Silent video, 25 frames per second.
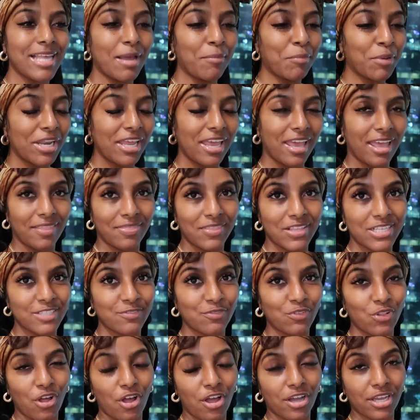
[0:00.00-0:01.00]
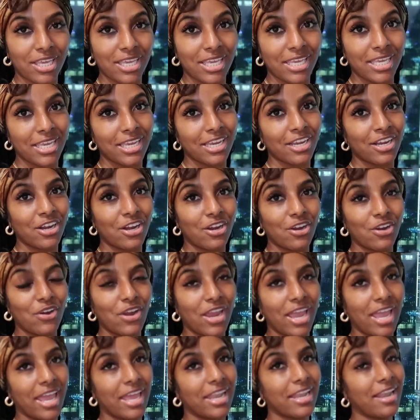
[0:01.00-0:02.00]
I'm gonna end this vlog here,
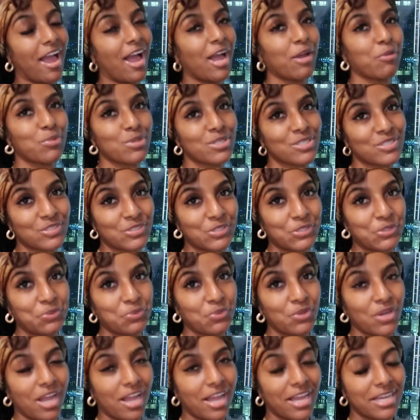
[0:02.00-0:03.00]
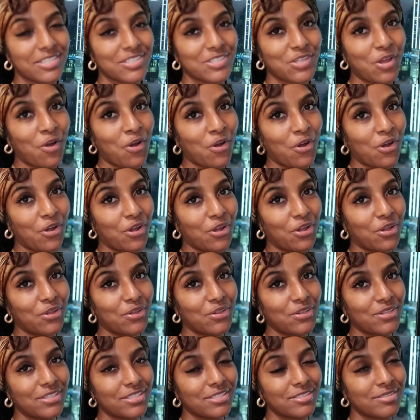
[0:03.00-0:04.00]
and I will see you guys all